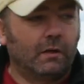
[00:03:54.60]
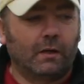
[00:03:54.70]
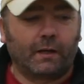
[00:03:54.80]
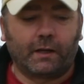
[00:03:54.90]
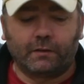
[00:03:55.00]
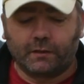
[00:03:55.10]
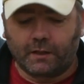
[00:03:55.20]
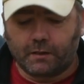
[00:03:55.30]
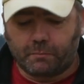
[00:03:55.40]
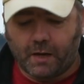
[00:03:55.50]
and then
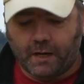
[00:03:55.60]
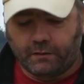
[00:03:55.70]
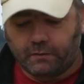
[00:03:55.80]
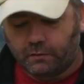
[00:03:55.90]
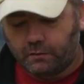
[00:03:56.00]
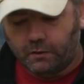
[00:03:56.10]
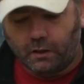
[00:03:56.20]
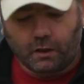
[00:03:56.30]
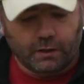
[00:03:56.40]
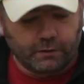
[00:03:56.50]
get your pan.
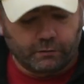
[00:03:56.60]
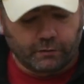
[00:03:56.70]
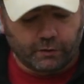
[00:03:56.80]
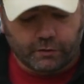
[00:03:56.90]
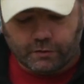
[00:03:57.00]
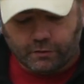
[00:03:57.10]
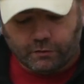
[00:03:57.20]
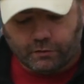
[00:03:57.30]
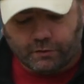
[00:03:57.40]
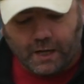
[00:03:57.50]
I like using the
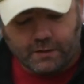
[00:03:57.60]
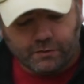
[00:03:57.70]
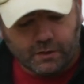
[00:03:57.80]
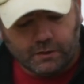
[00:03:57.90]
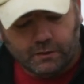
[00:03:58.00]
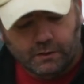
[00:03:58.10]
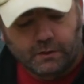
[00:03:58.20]
Tanger.